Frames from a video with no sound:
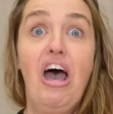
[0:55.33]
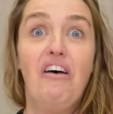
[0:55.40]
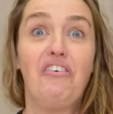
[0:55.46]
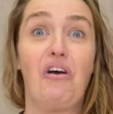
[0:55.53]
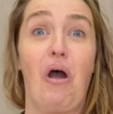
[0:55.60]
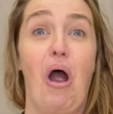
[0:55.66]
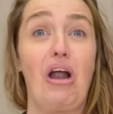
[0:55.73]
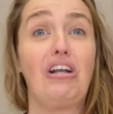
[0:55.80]

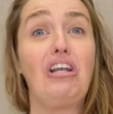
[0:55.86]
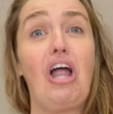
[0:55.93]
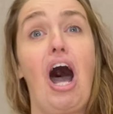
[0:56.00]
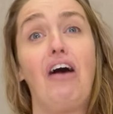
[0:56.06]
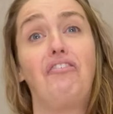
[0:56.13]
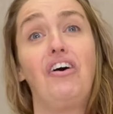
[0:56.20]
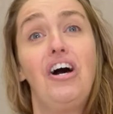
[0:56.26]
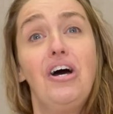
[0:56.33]
for our
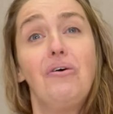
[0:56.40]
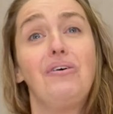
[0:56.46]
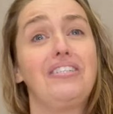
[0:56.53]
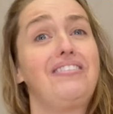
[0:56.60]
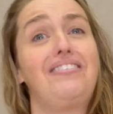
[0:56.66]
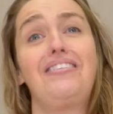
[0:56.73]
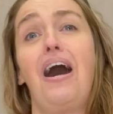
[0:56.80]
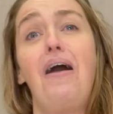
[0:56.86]
love was
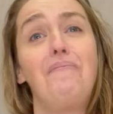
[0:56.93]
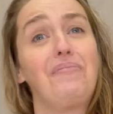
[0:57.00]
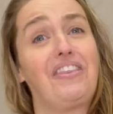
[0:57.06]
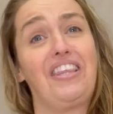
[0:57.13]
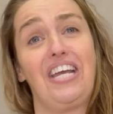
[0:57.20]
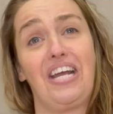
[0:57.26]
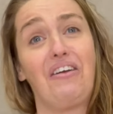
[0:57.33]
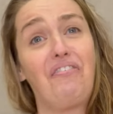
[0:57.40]

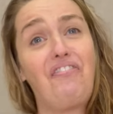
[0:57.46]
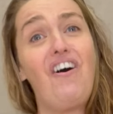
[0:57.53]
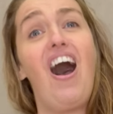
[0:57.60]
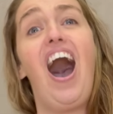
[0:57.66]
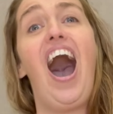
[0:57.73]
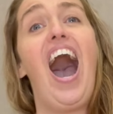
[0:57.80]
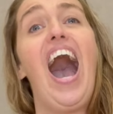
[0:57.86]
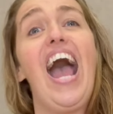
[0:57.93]
something
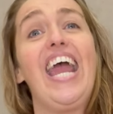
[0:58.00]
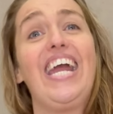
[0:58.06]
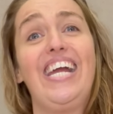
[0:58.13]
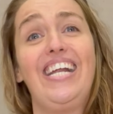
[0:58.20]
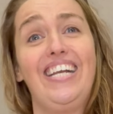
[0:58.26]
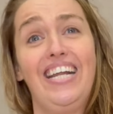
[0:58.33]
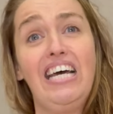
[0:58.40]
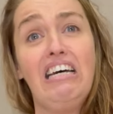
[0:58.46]

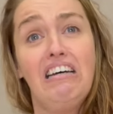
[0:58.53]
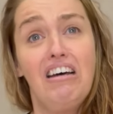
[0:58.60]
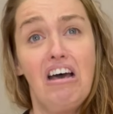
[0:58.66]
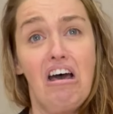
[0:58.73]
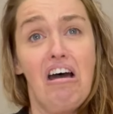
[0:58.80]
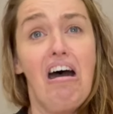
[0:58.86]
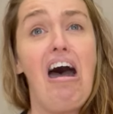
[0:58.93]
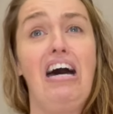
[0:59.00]
fine.
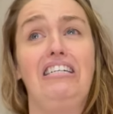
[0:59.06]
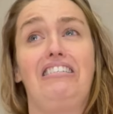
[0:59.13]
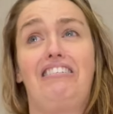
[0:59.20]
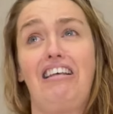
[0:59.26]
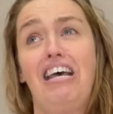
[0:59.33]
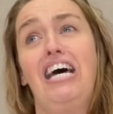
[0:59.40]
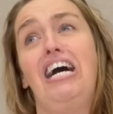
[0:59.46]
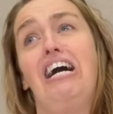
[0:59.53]

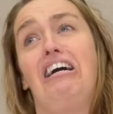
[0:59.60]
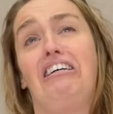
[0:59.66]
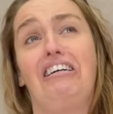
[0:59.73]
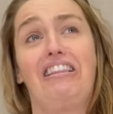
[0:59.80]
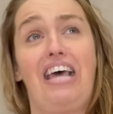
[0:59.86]
Until